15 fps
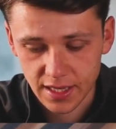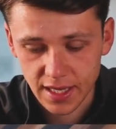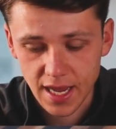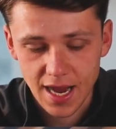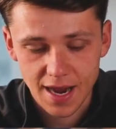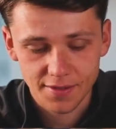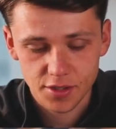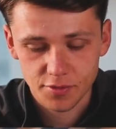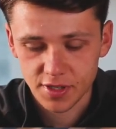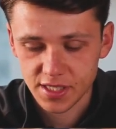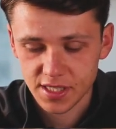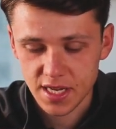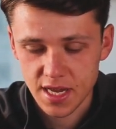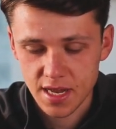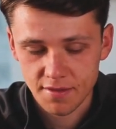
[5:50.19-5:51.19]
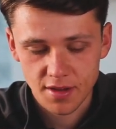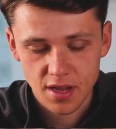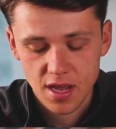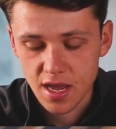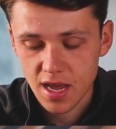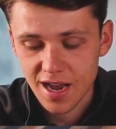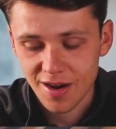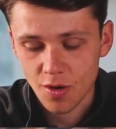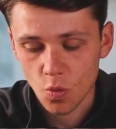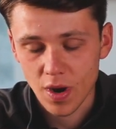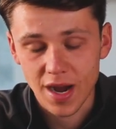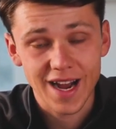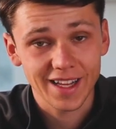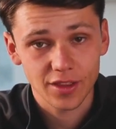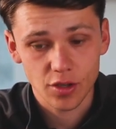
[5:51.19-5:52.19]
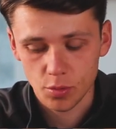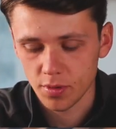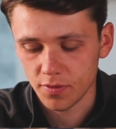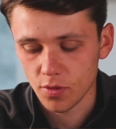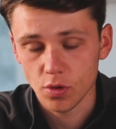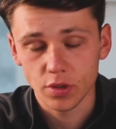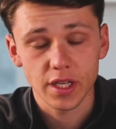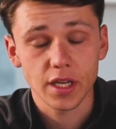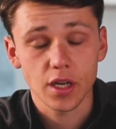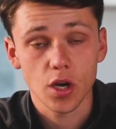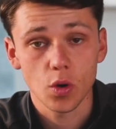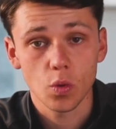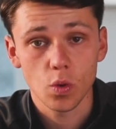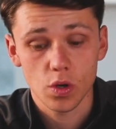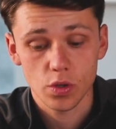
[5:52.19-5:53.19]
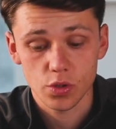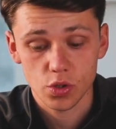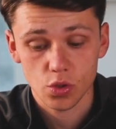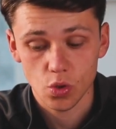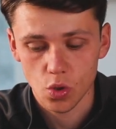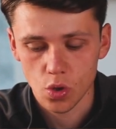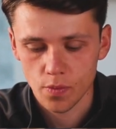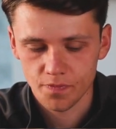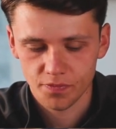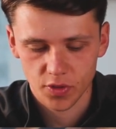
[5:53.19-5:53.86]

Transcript: They have to receive out wide though before they go and score,